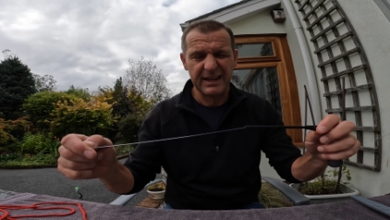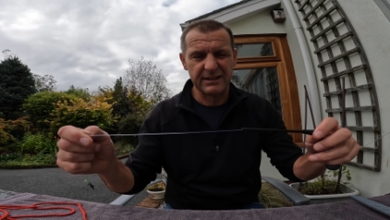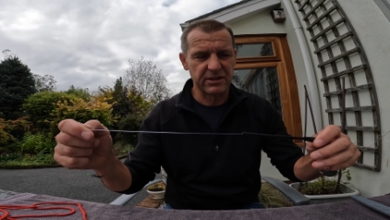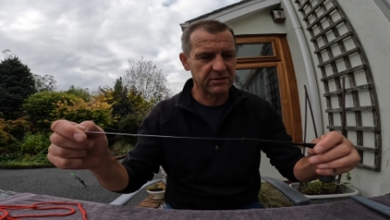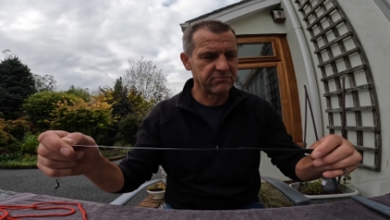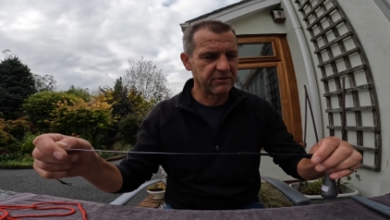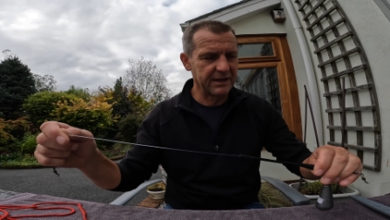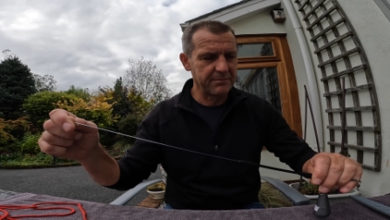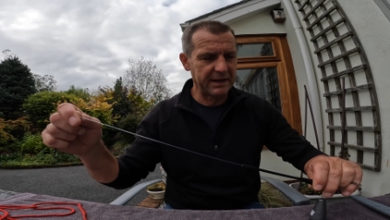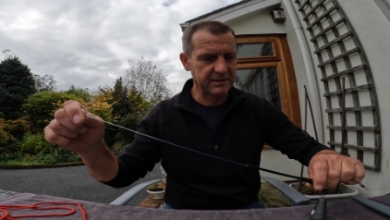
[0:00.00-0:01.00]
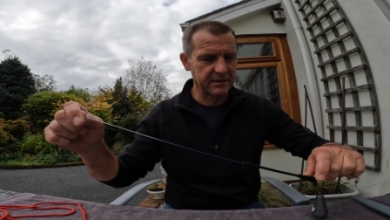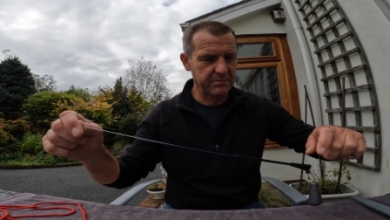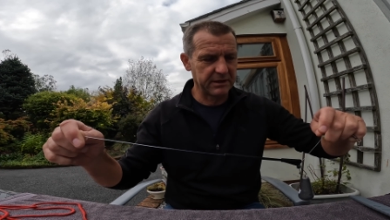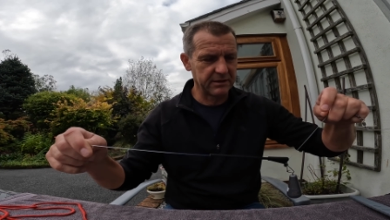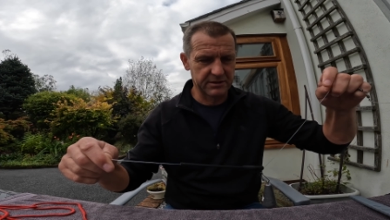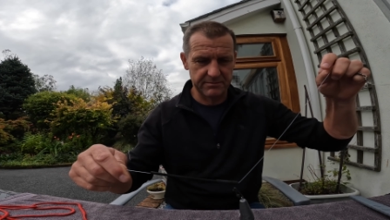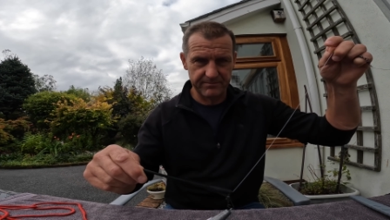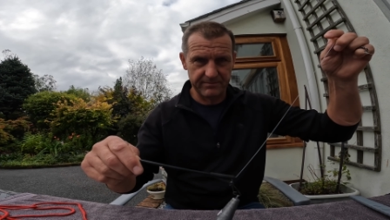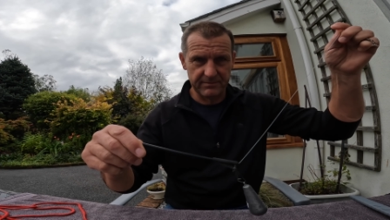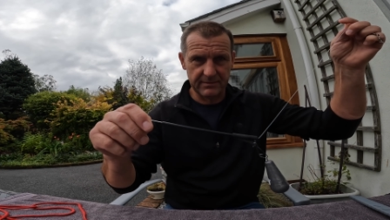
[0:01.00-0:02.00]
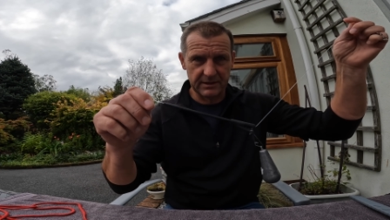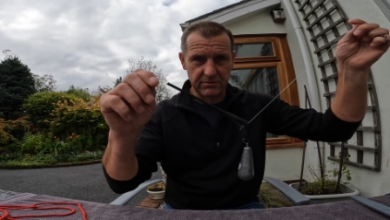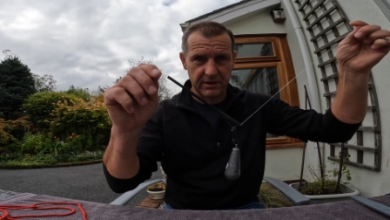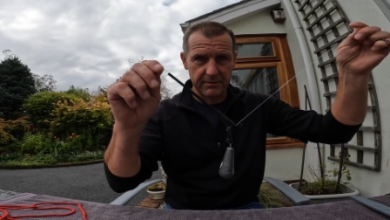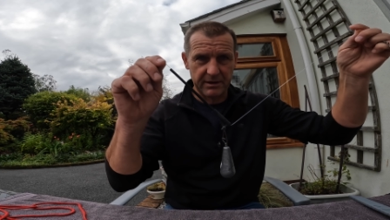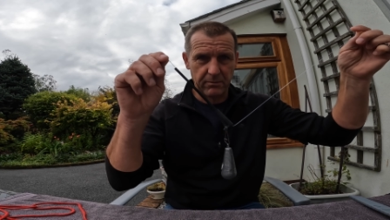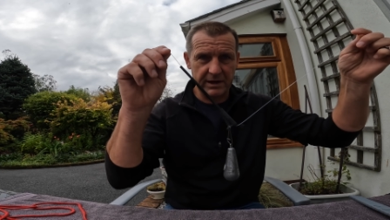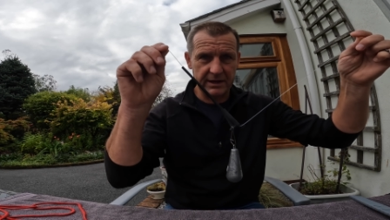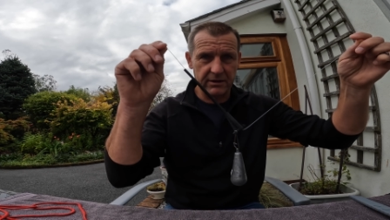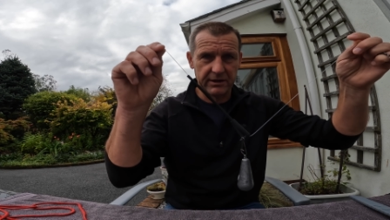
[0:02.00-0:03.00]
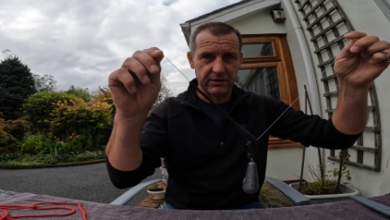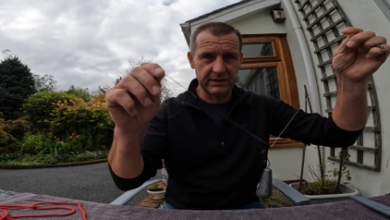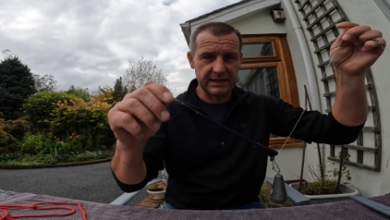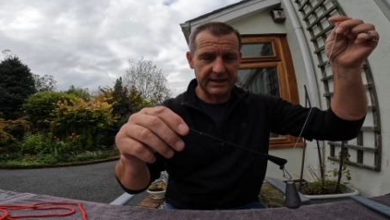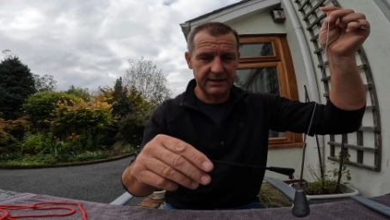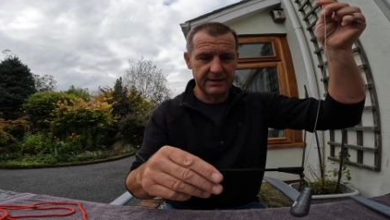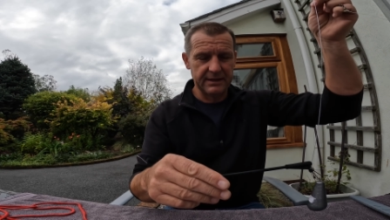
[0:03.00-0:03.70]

It doesn't really matter because there's quite a bit of weight going on there,